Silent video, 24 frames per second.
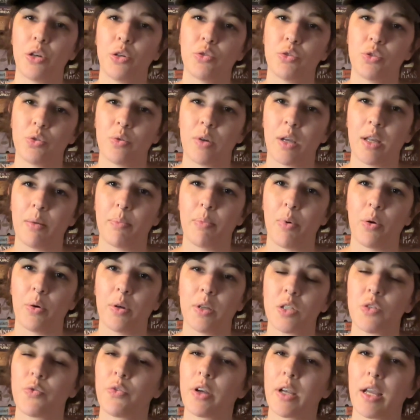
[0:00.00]
you do get a
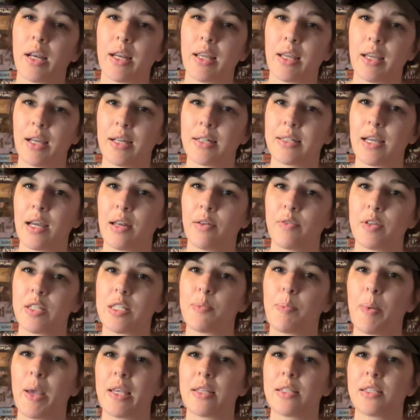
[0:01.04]
bonus for getting kicked out of a
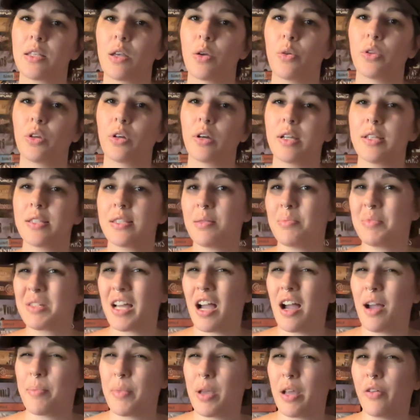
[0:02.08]
space. So there is some
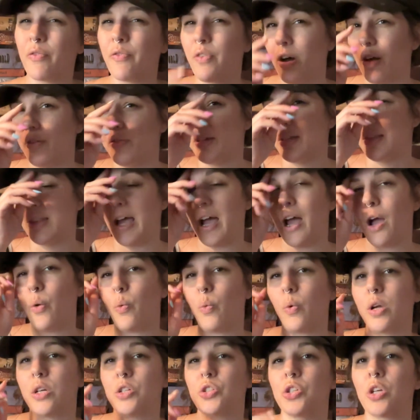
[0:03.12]
timing involved in that,
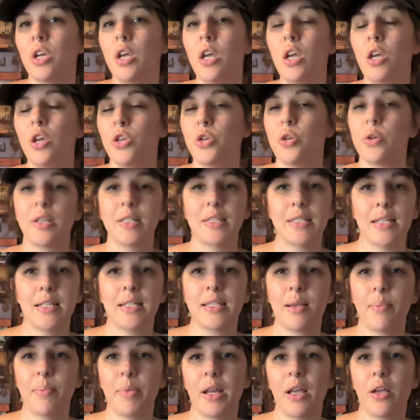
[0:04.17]
which you can see
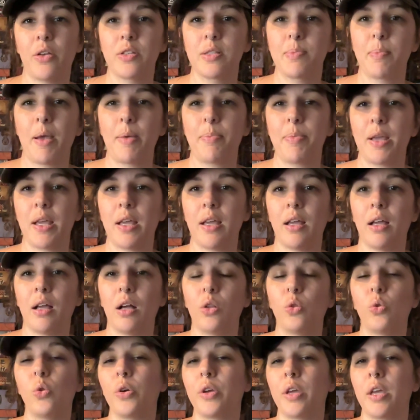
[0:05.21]
somebody else might be
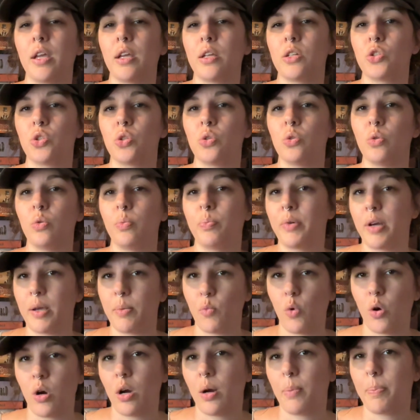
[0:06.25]
looking to bring
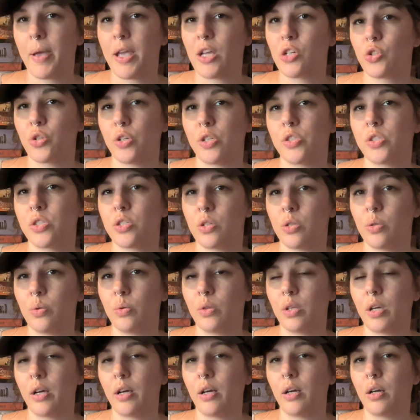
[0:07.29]
more patrons to
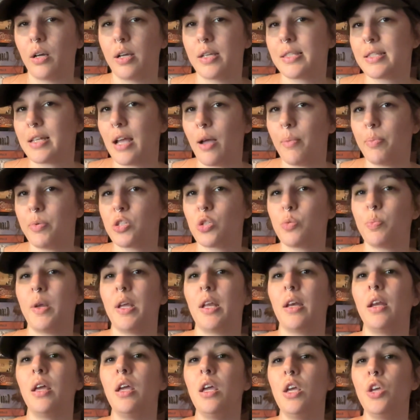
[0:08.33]
their
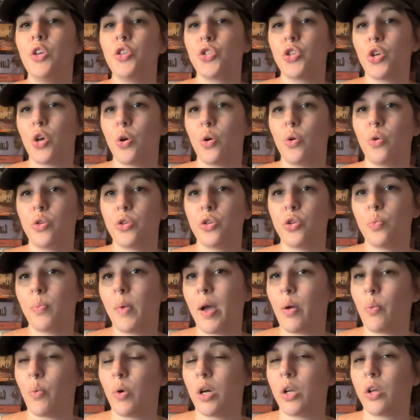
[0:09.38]
establishment, so you
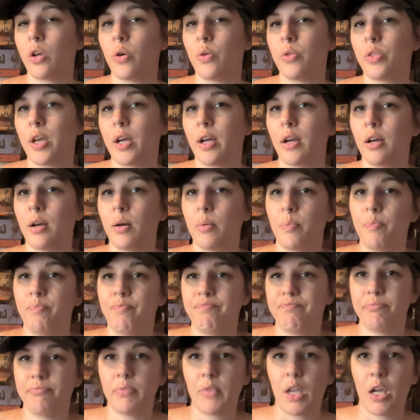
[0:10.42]
might want to go there
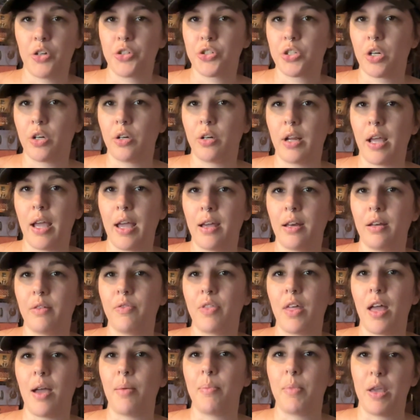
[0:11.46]
a turn ahead of
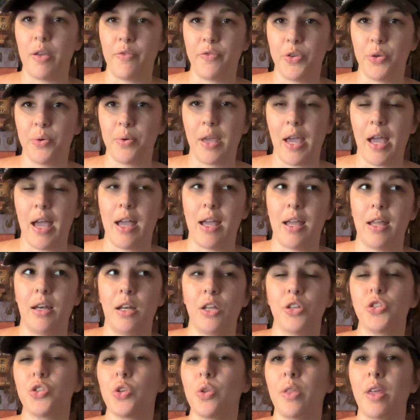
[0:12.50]
them if you can,
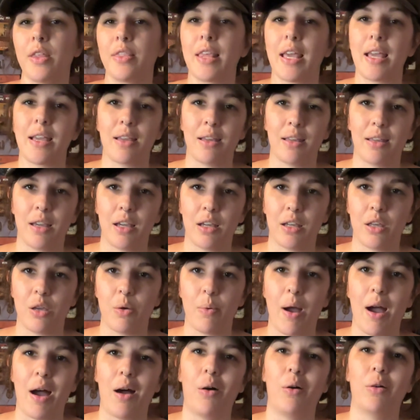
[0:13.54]
so that they can kick you
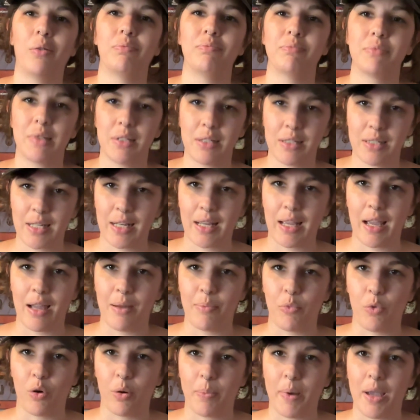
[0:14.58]
out to get
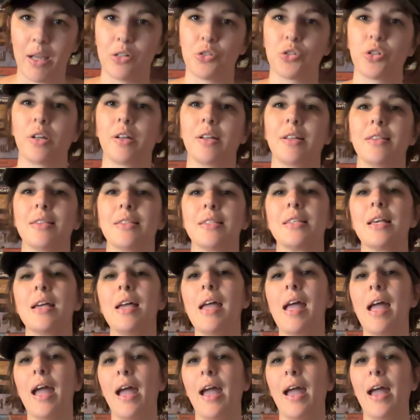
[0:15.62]
more patrons,
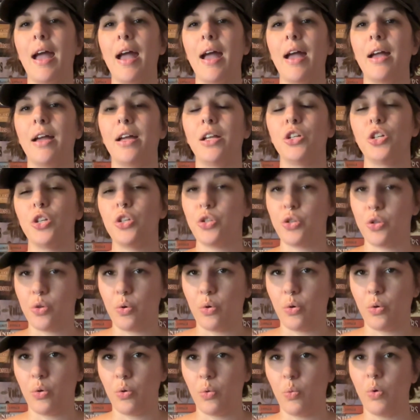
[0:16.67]
and
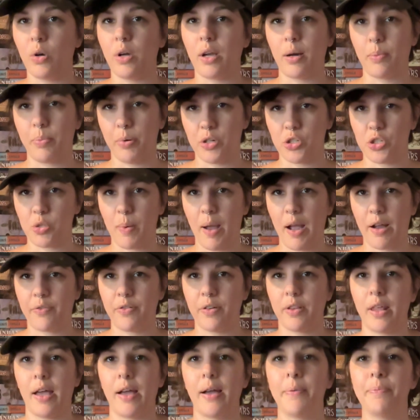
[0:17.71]
you will get a pushback for
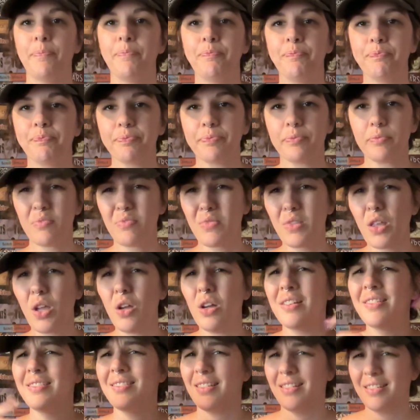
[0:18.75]
that.
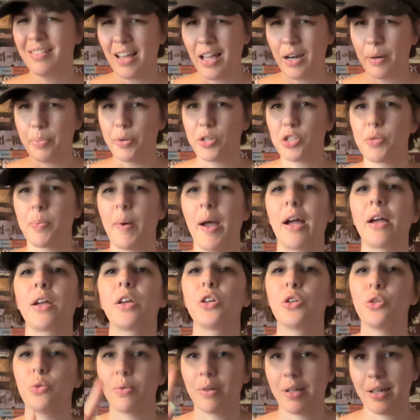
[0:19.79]
Not a pushback.
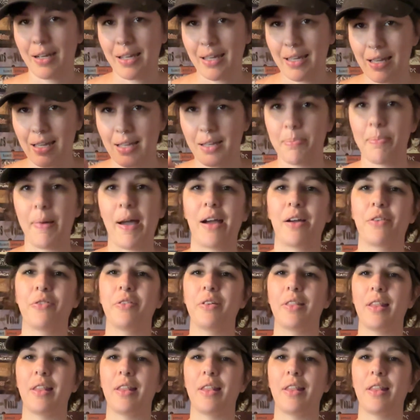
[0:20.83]
You will get a kickback for